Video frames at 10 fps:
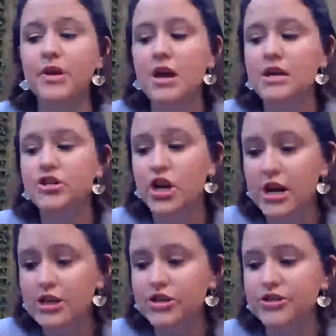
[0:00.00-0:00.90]

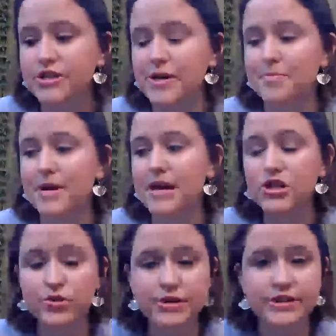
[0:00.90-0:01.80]
change and some
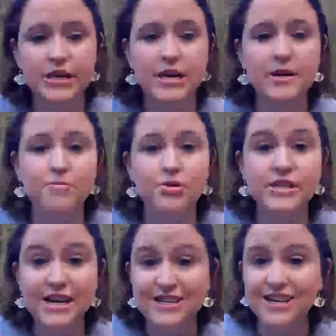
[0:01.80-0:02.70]
interest in
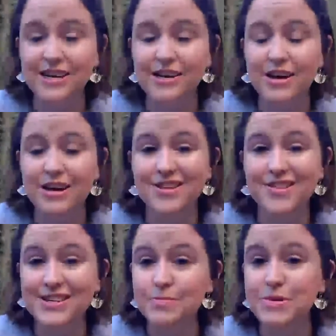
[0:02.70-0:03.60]
protecting
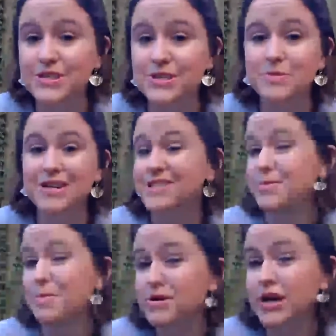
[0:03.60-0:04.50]
that species, because it's
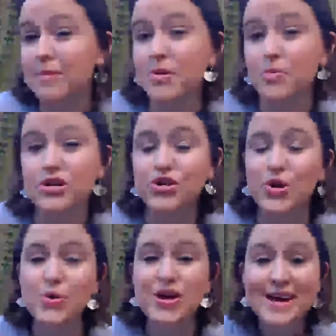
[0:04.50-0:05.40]
about time that we
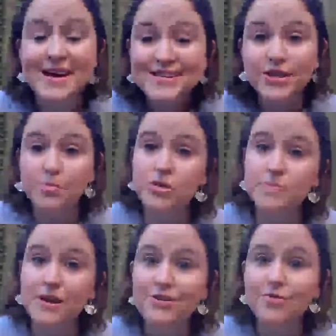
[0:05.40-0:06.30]
showed some
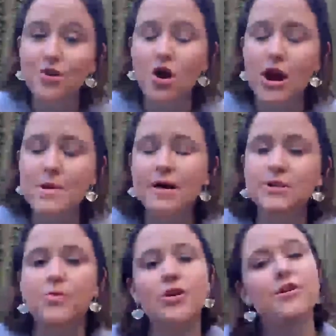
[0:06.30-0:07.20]
respect for our apex
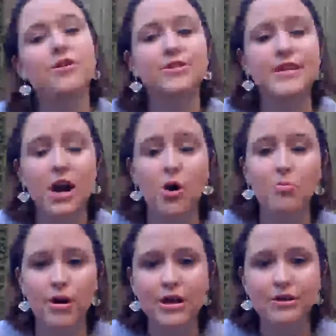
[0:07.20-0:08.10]
predators that help
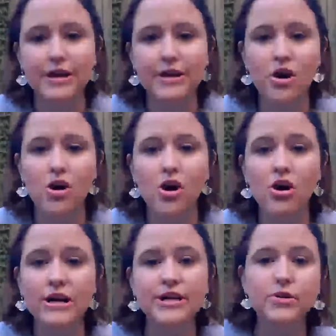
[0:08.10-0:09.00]
regulate our
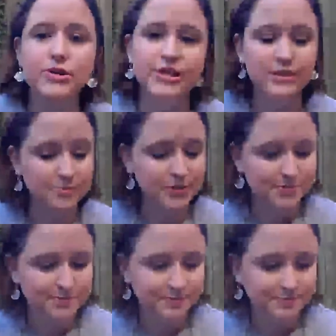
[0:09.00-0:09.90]
ecosystems.
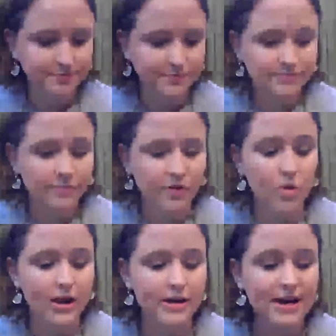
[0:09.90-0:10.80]

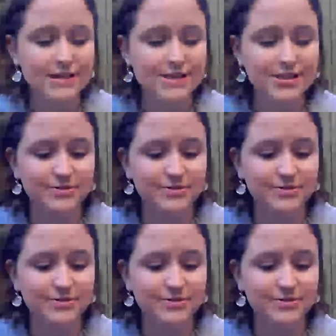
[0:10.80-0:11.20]
Okay, next.